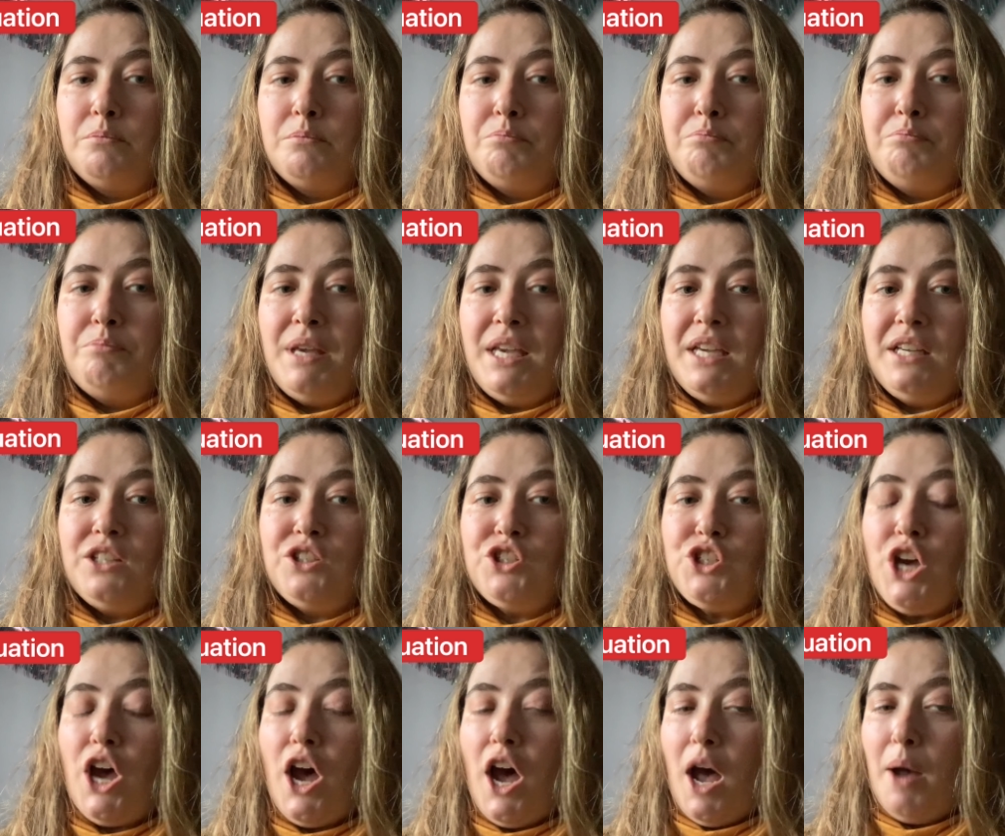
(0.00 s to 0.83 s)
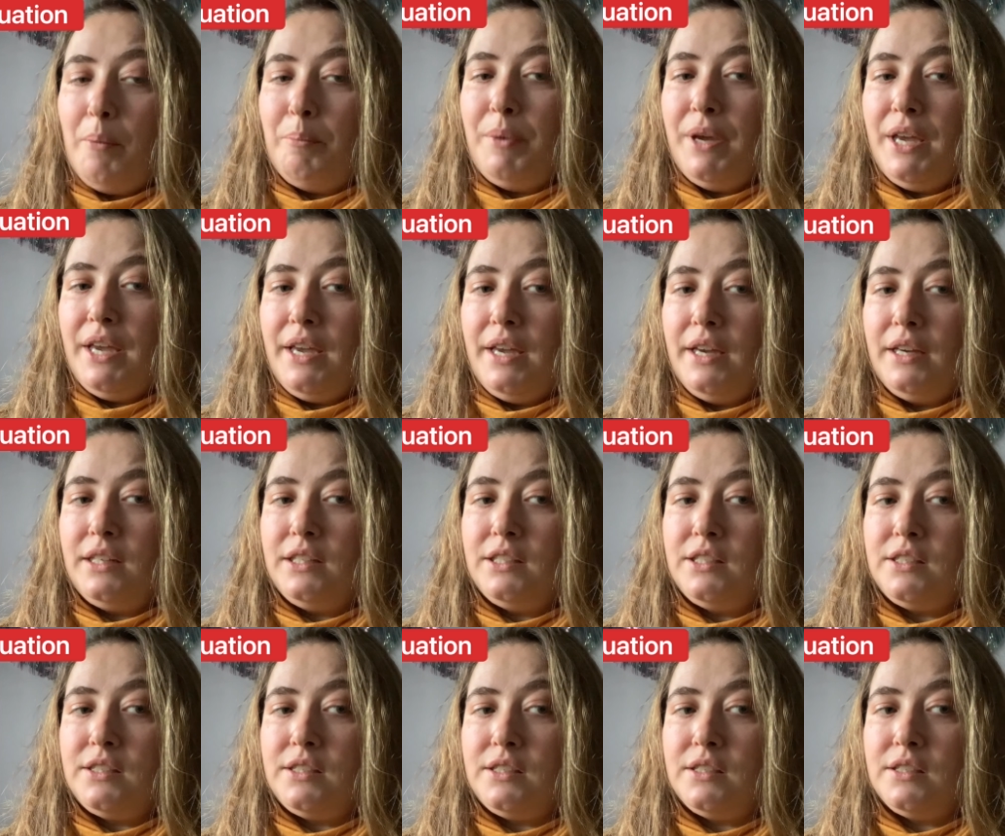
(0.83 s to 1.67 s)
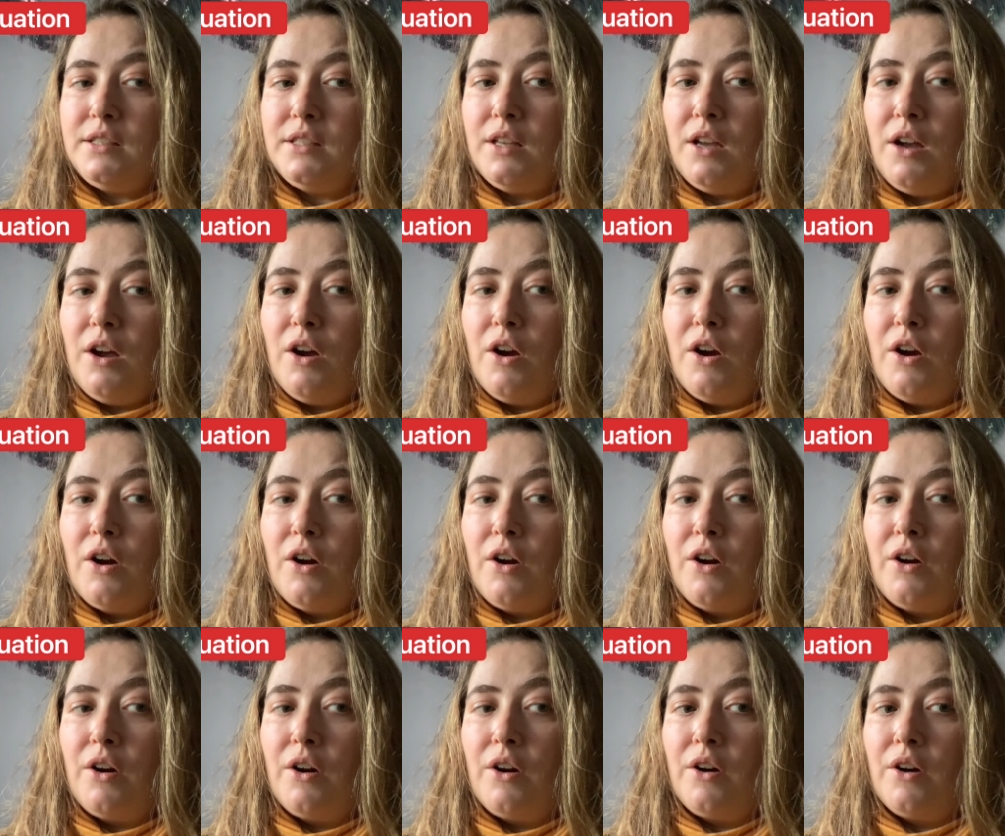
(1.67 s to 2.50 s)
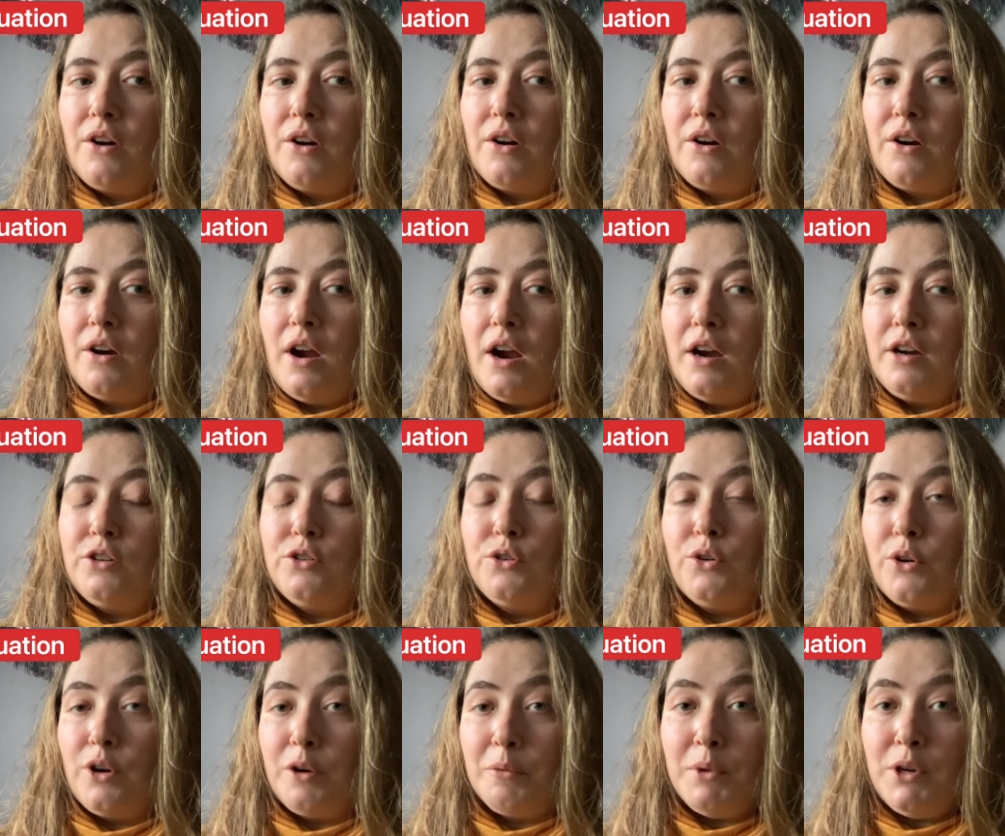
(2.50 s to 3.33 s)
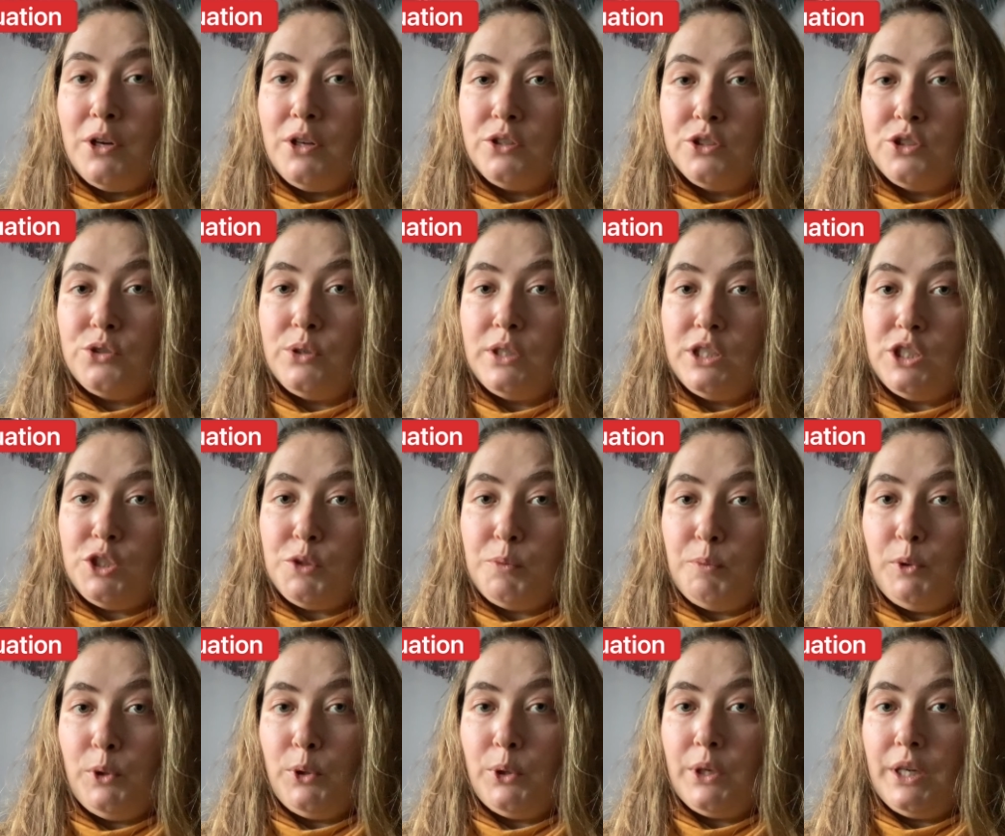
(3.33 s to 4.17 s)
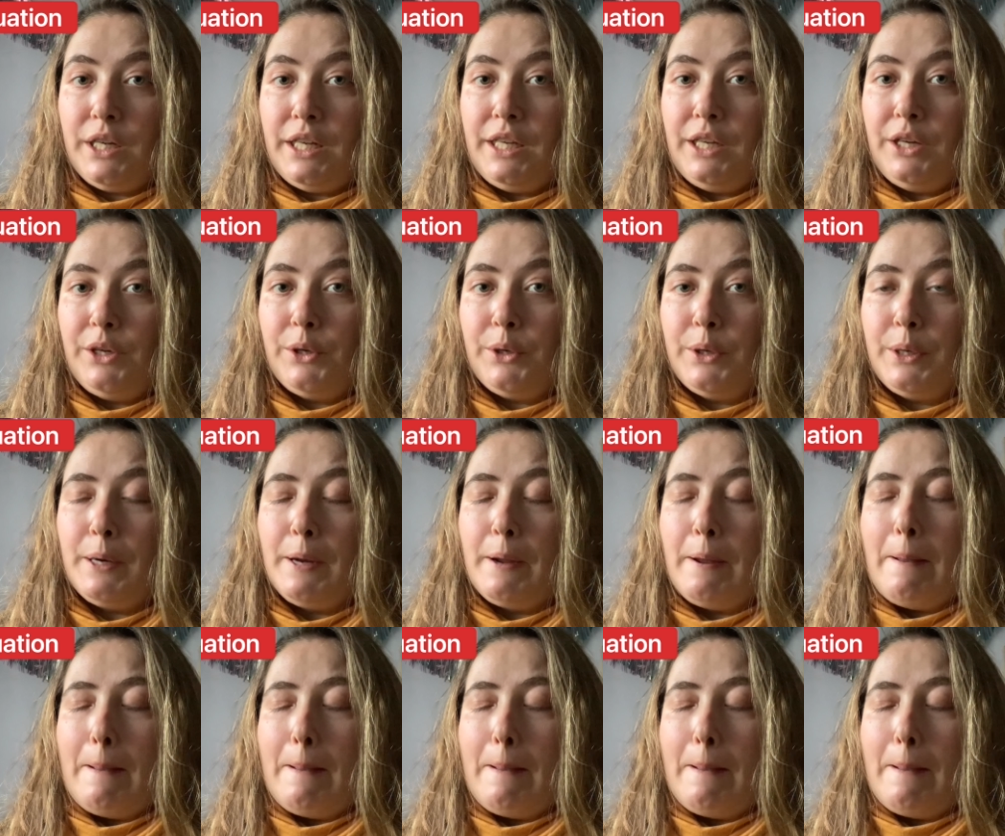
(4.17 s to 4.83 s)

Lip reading: big topics are normal to explore here.